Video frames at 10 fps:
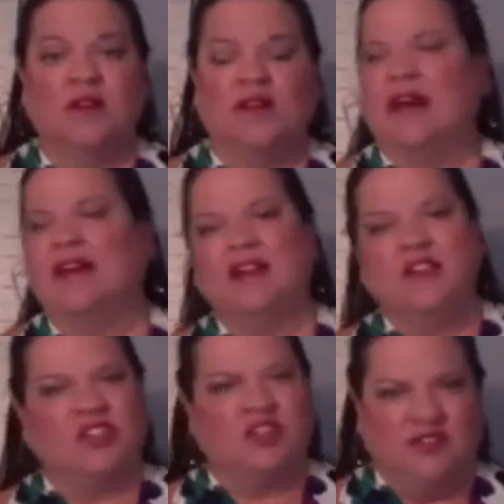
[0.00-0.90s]
Not an
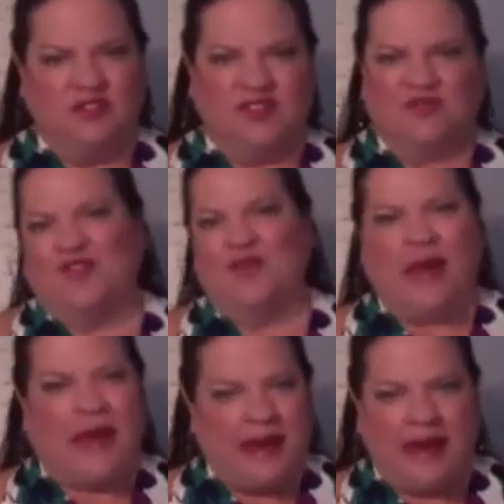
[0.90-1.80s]
excuse for
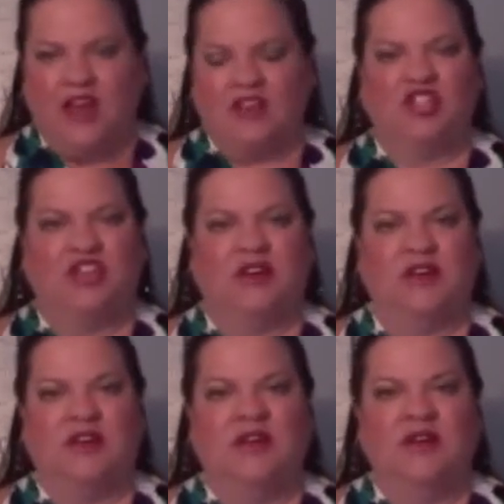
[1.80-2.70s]
bad action,
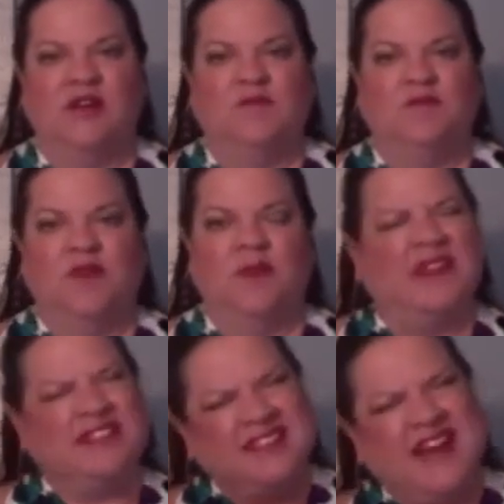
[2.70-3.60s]
but
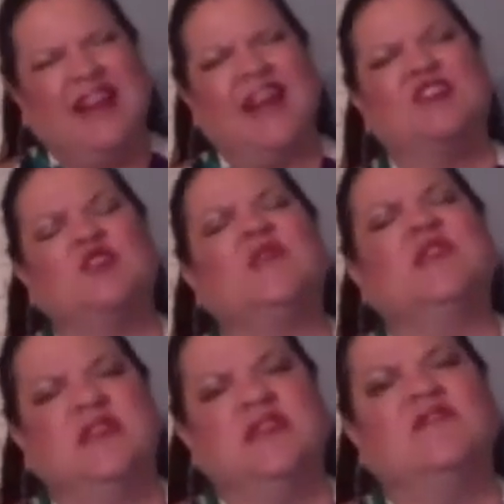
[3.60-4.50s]
it's not
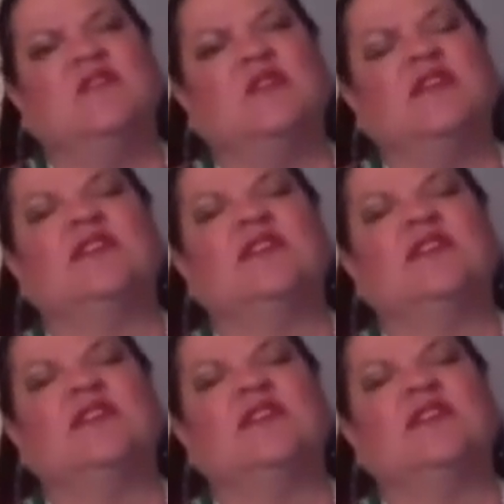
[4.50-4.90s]
actually evil. It's